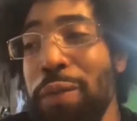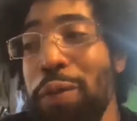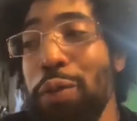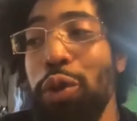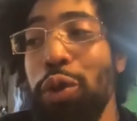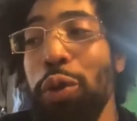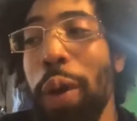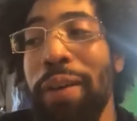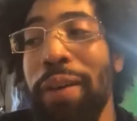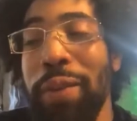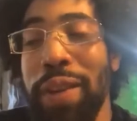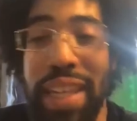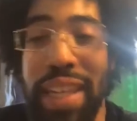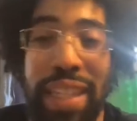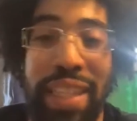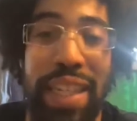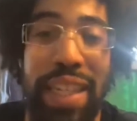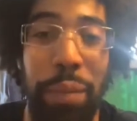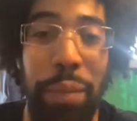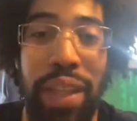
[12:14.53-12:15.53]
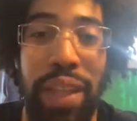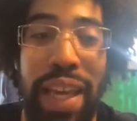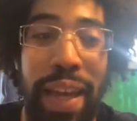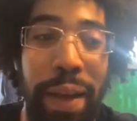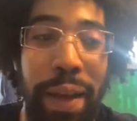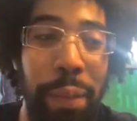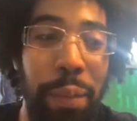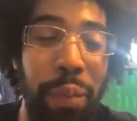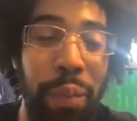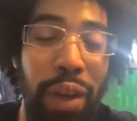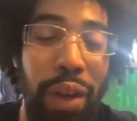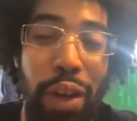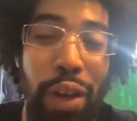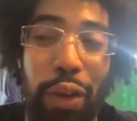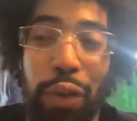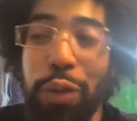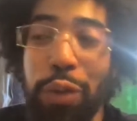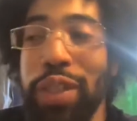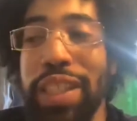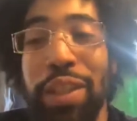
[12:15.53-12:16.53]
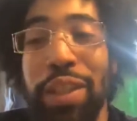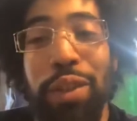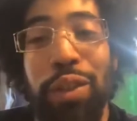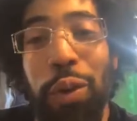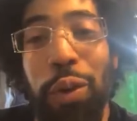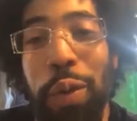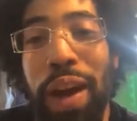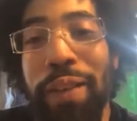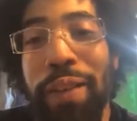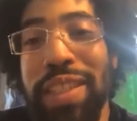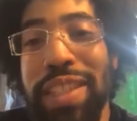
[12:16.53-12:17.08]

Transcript: do have an in-depth game, you still don't have